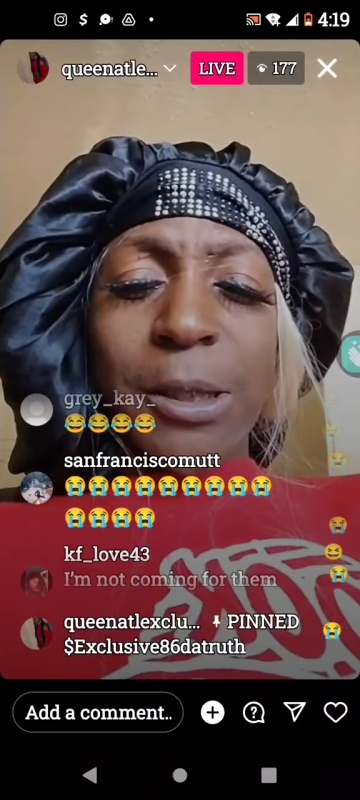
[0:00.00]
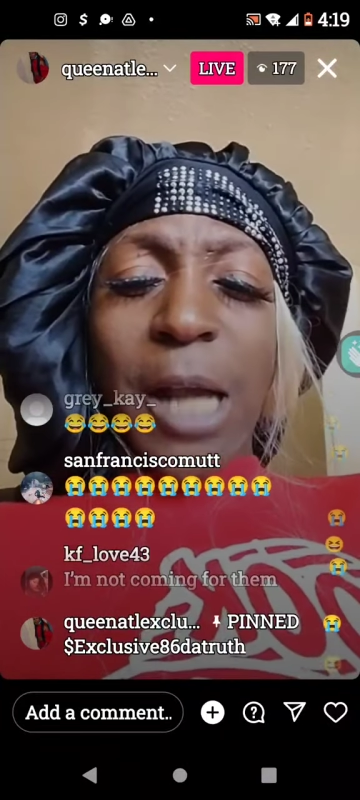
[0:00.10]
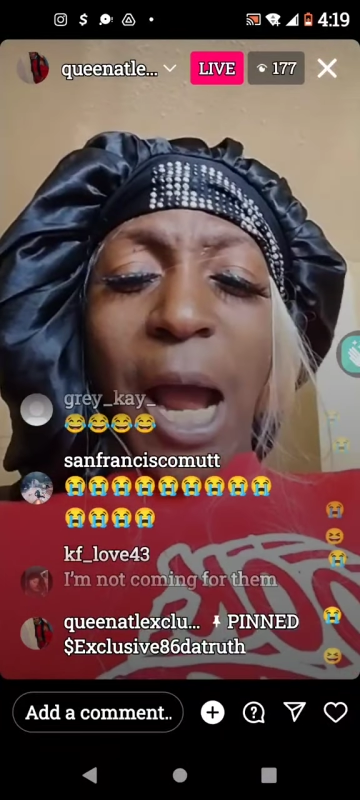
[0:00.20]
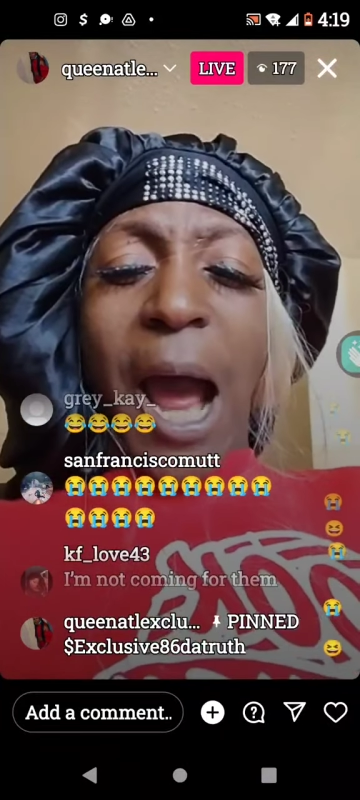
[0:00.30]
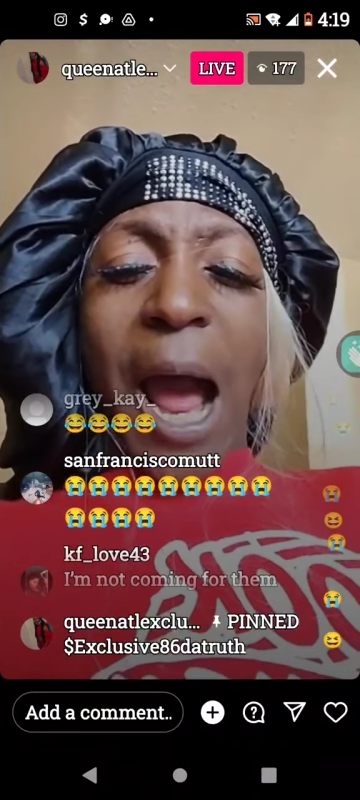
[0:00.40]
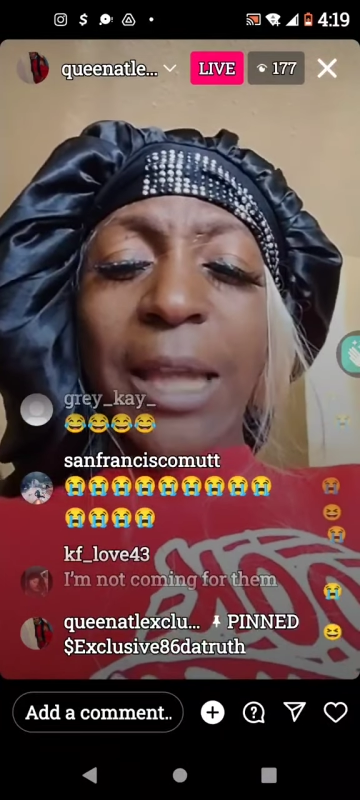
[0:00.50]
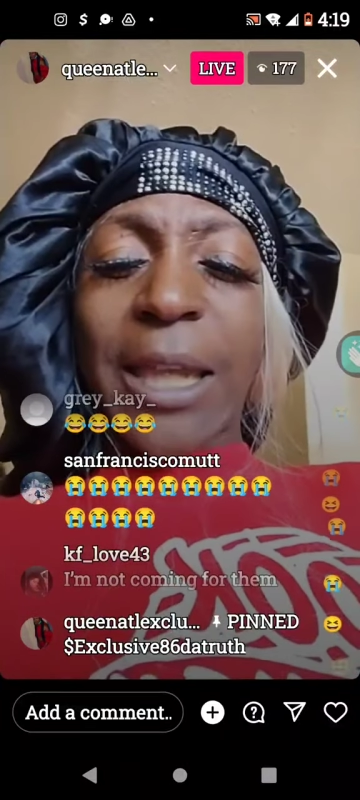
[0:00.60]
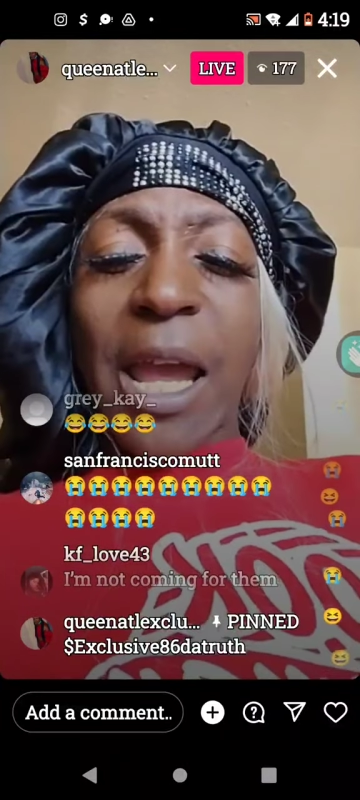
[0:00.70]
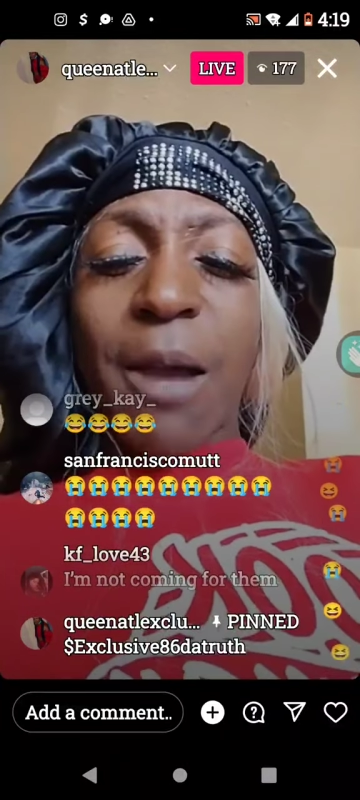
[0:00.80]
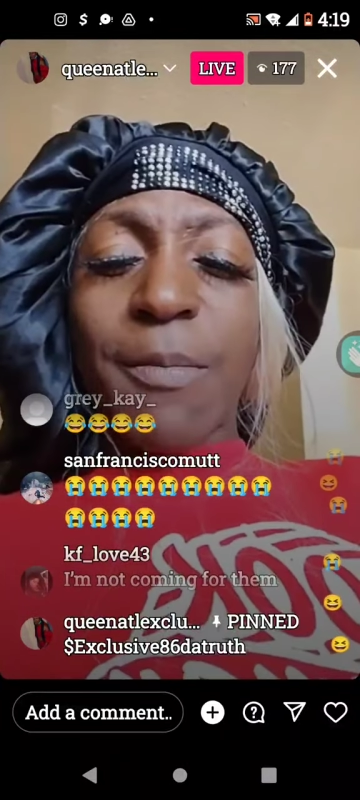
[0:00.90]
You
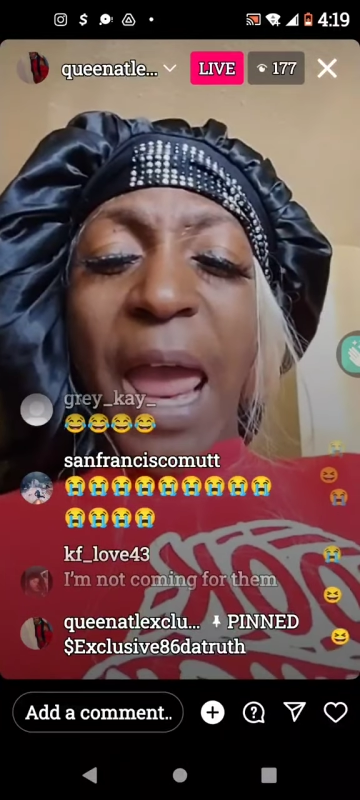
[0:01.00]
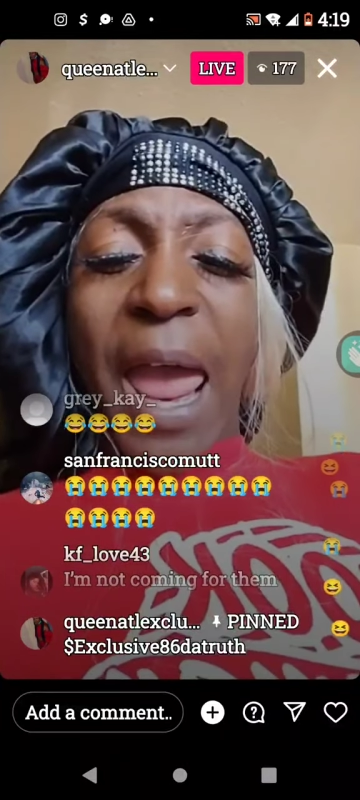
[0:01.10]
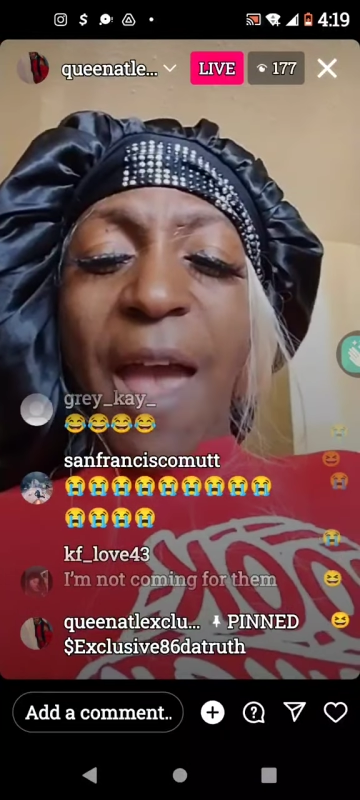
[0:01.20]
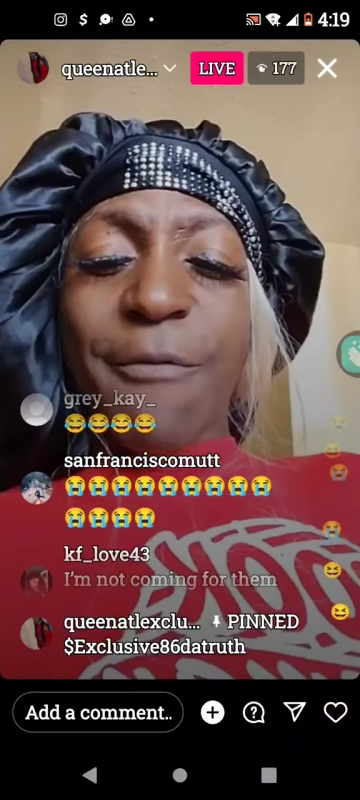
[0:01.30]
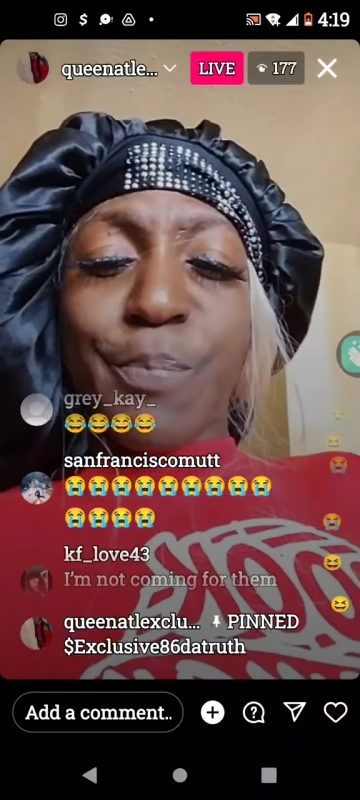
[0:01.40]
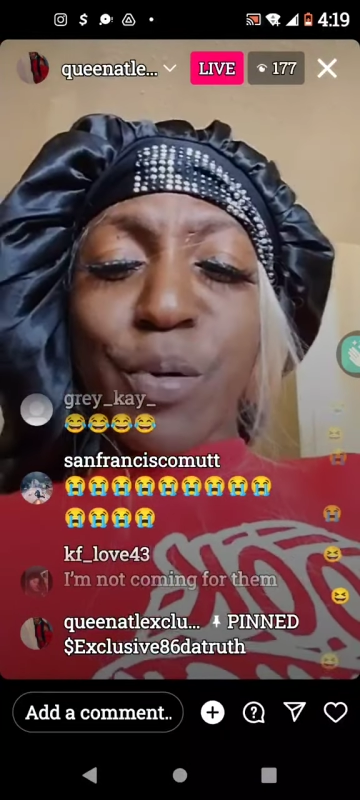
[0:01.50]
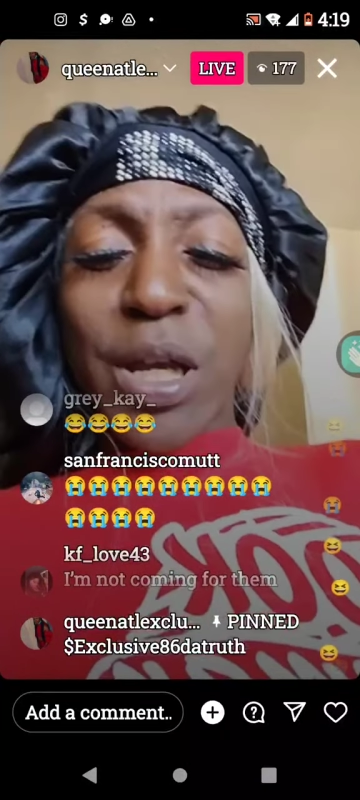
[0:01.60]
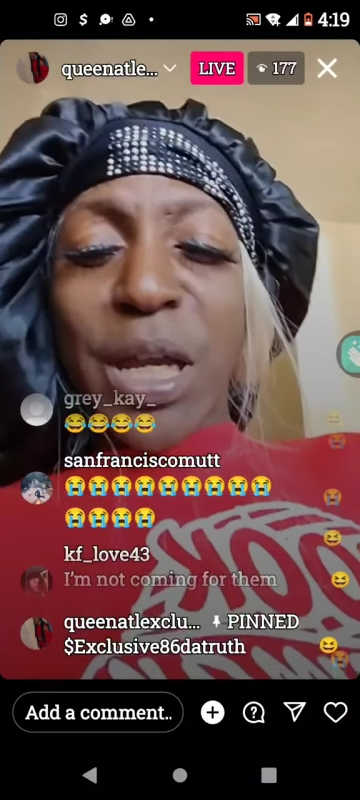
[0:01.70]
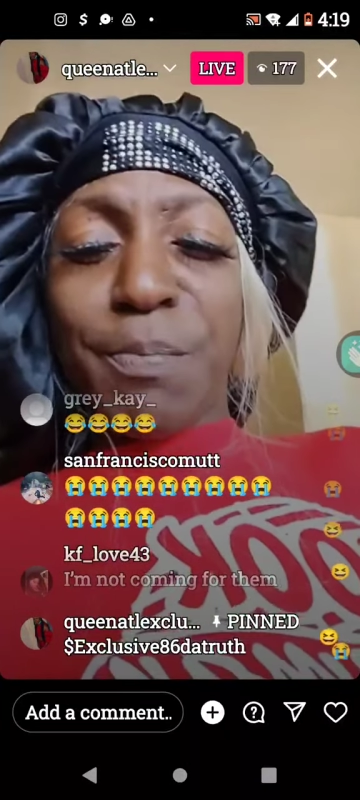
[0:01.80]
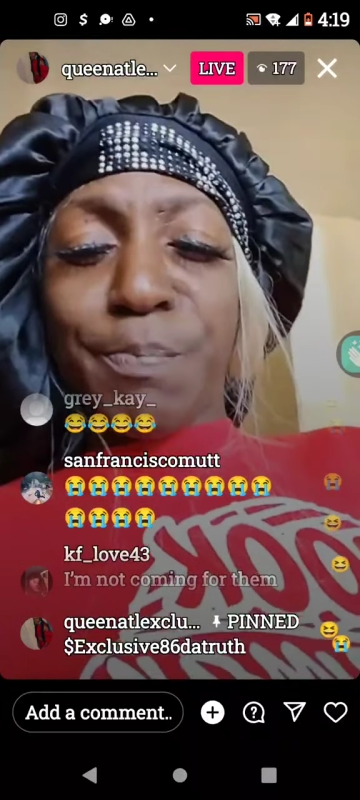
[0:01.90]
goddamn
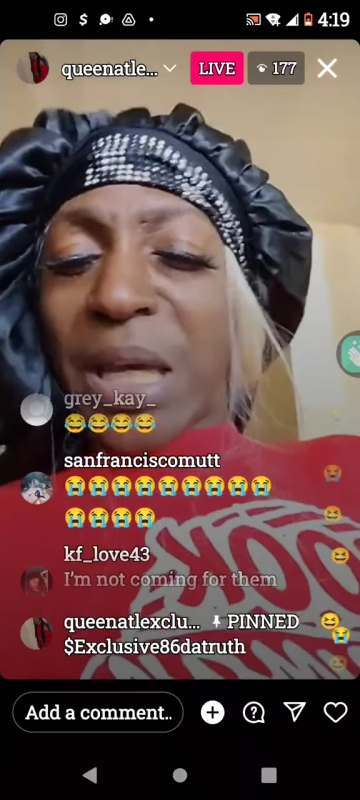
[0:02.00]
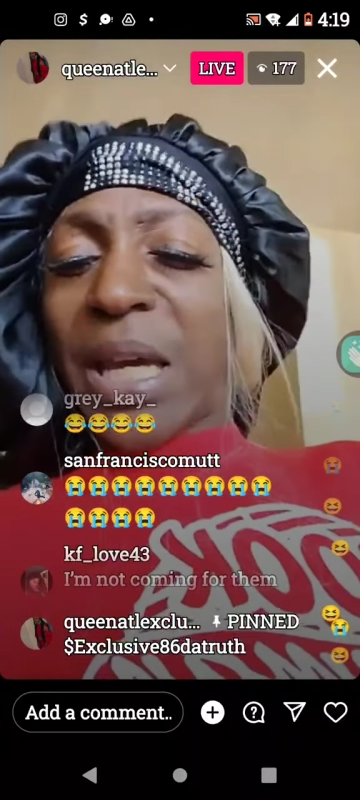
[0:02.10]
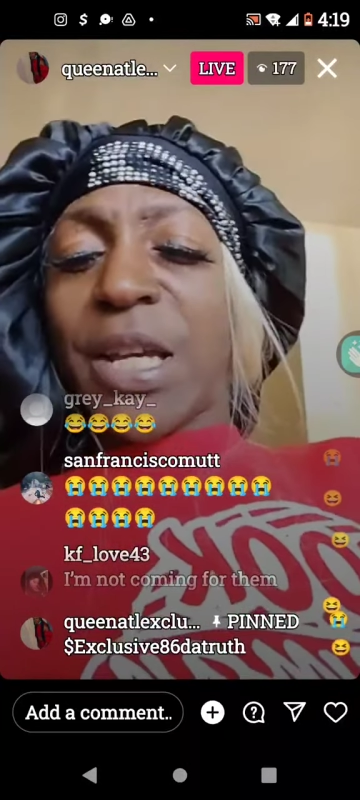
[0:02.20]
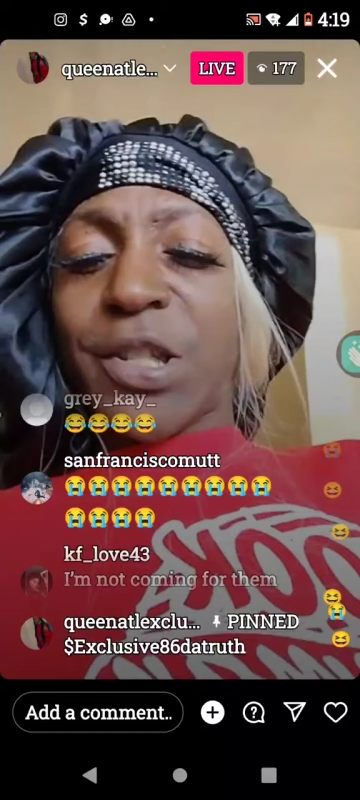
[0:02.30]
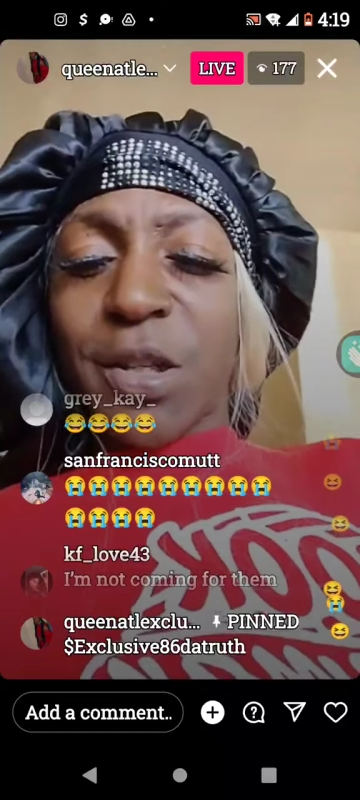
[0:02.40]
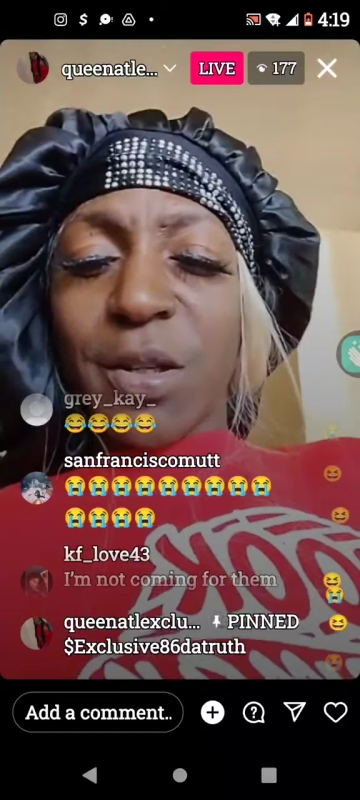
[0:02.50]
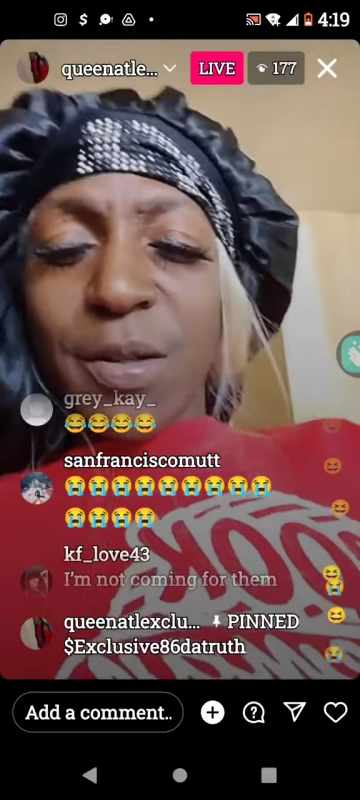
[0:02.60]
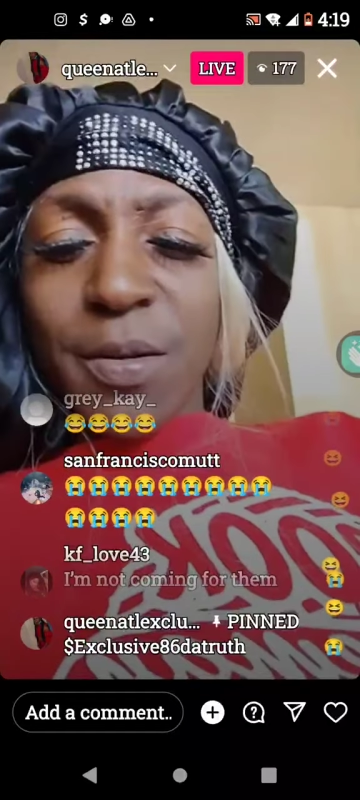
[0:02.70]
half-breed bitch.